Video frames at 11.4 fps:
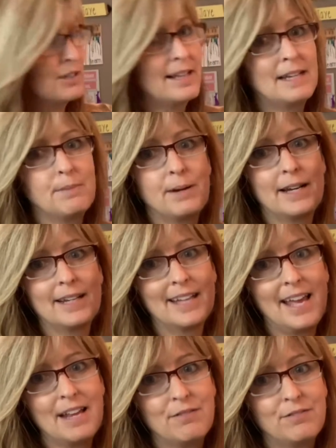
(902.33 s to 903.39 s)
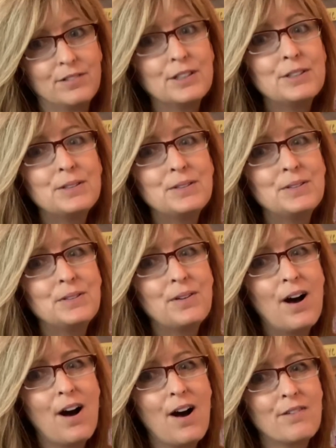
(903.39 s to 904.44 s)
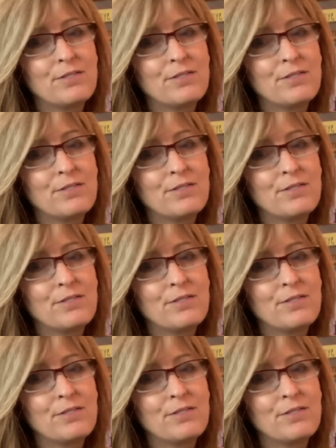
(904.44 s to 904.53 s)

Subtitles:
ladybug, and flew off.